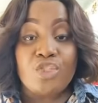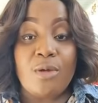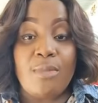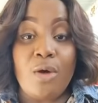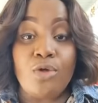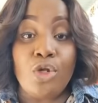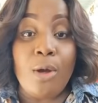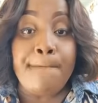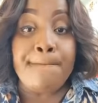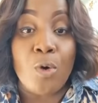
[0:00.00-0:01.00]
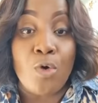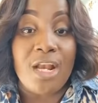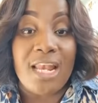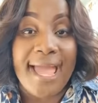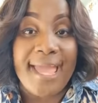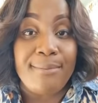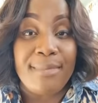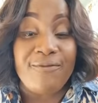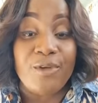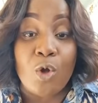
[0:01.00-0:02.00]
Someone man on a bowl like
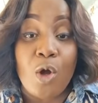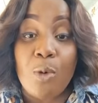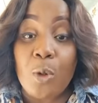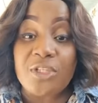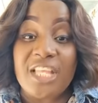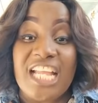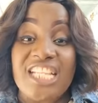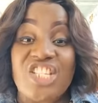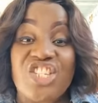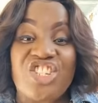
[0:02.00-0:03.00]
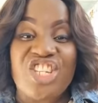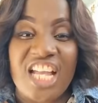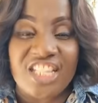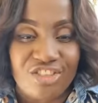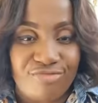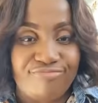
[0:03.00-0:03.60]
me if you come out and chat.